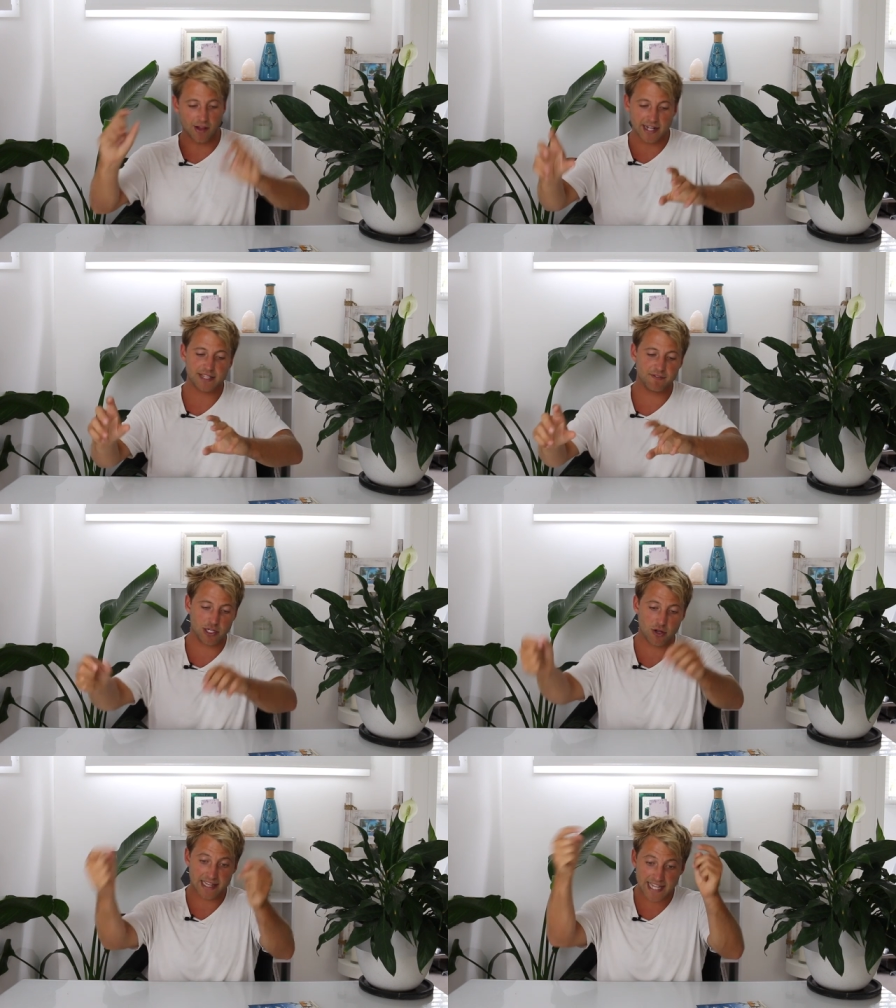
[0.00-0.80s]
like the
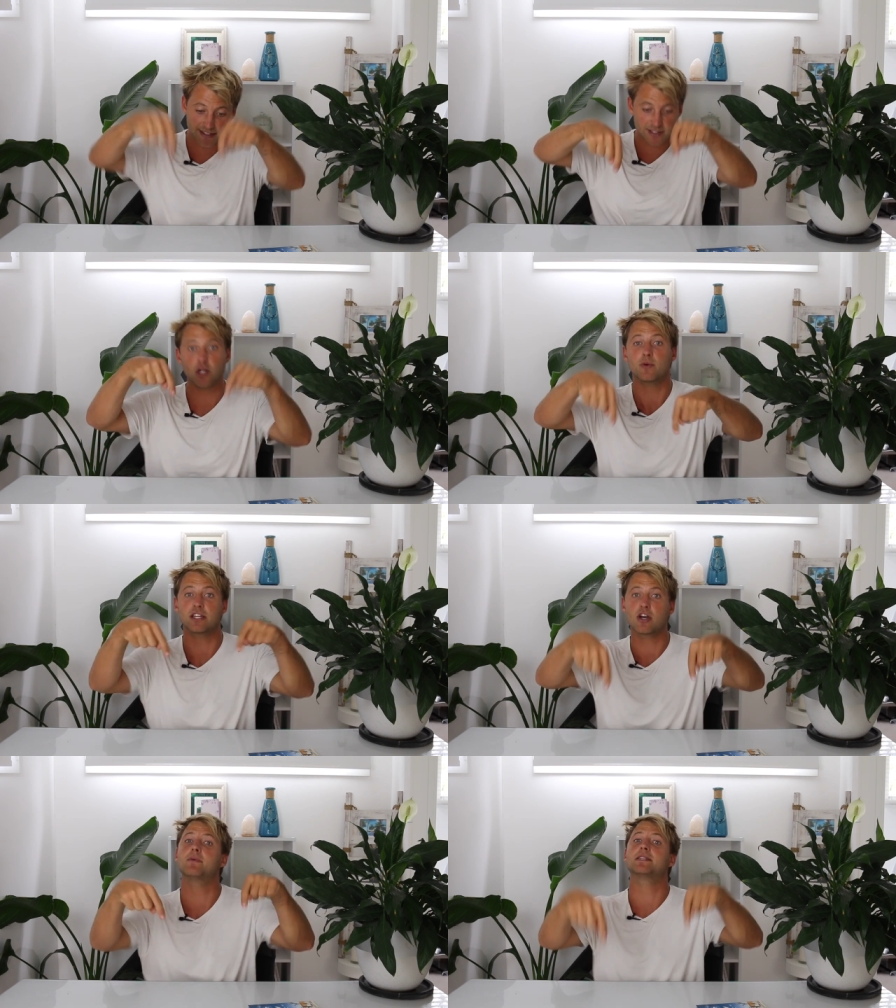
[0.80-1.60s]
video, and let us know in
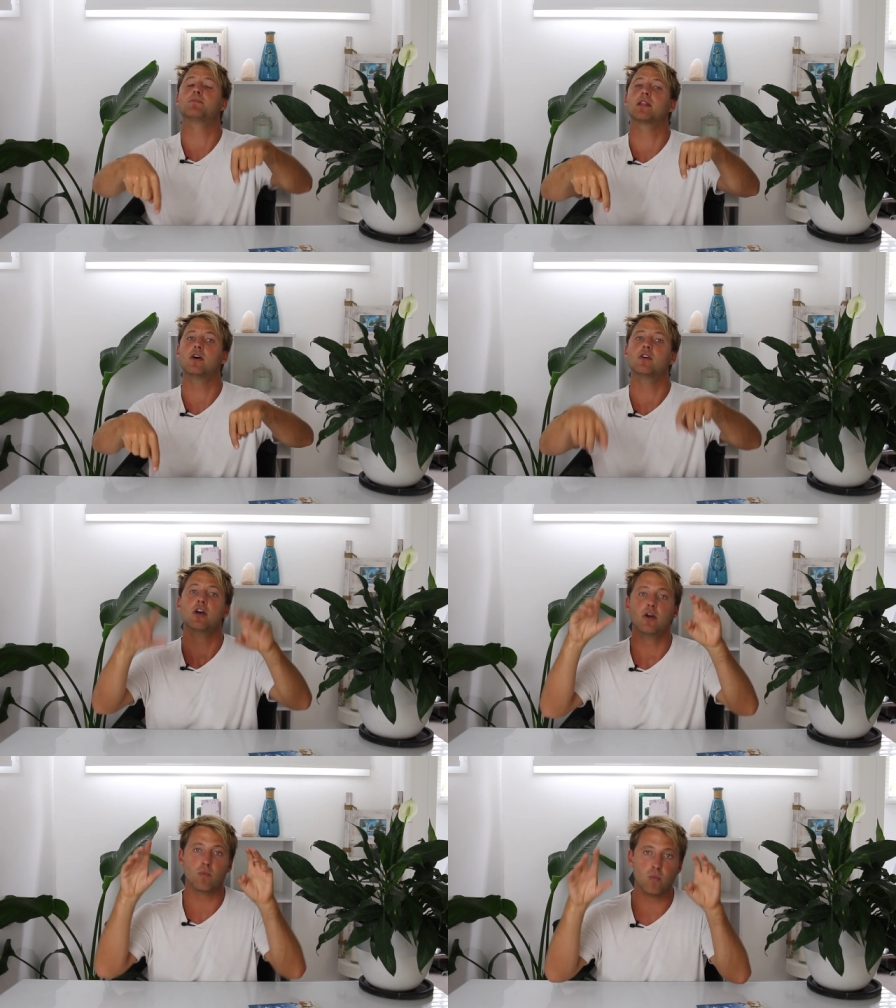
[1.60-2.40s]
the comments below
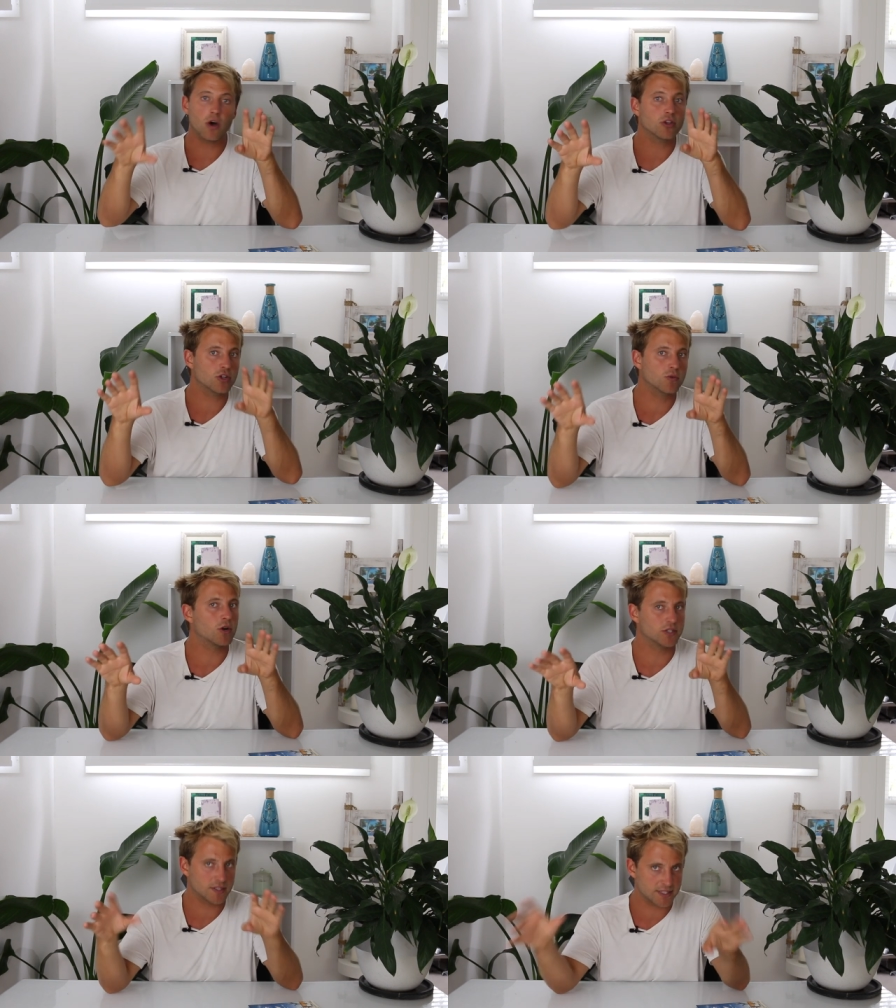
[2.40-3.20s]
what you
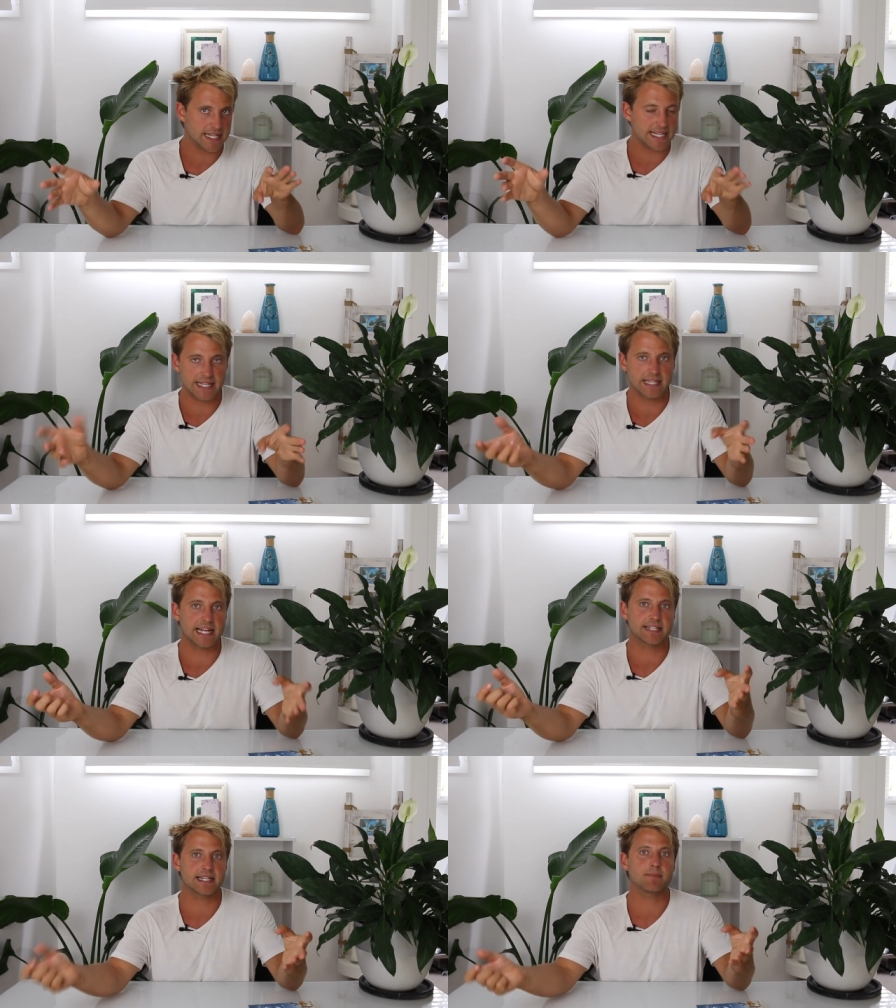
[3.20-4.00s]
want to see in the
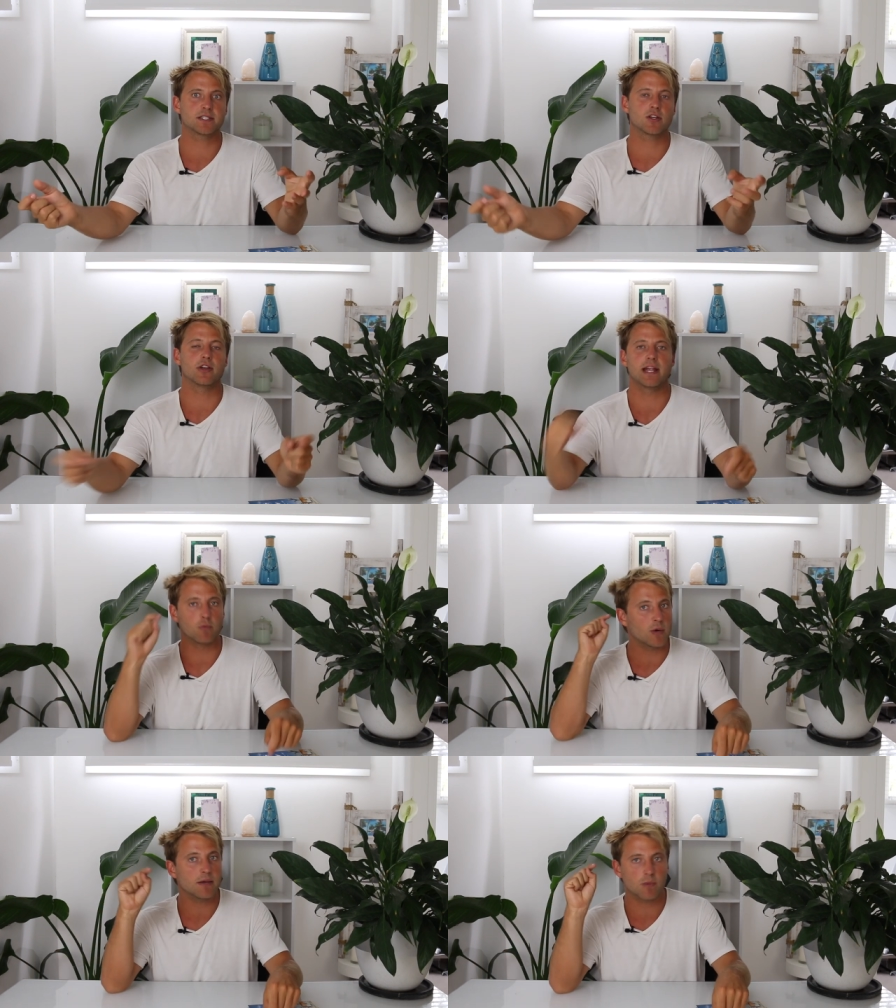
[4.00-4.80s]
next episode,
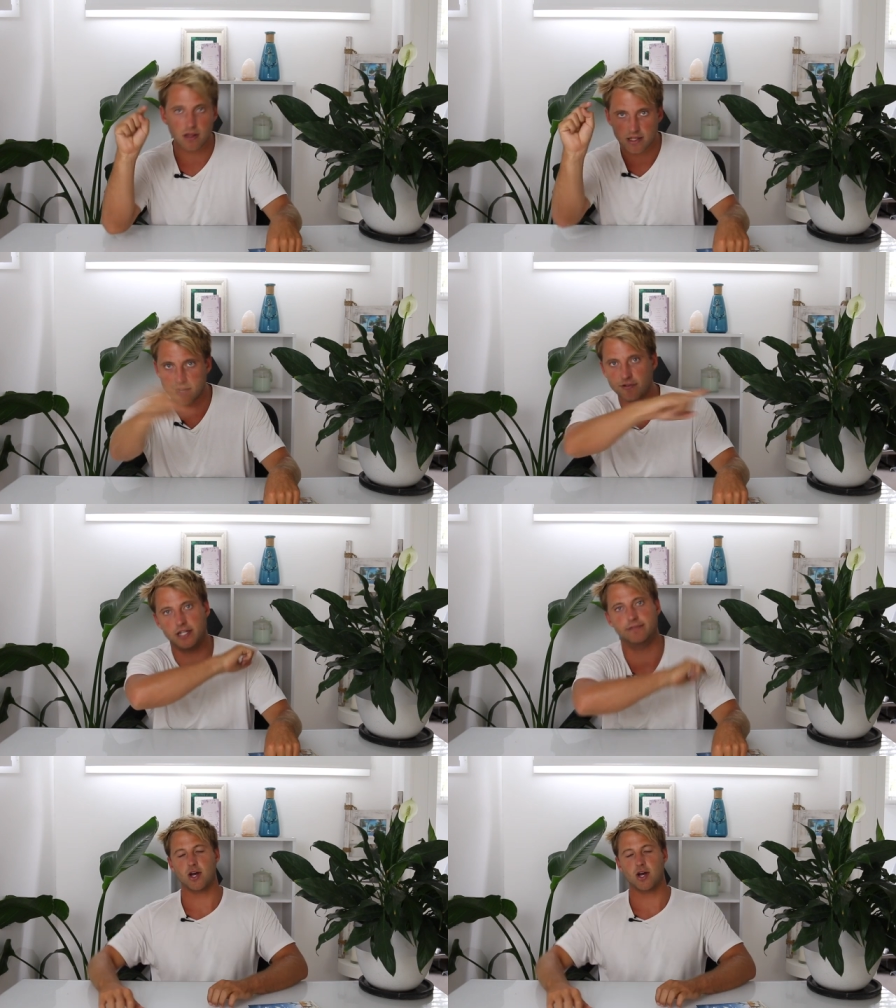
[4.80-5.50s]
and we will cover it.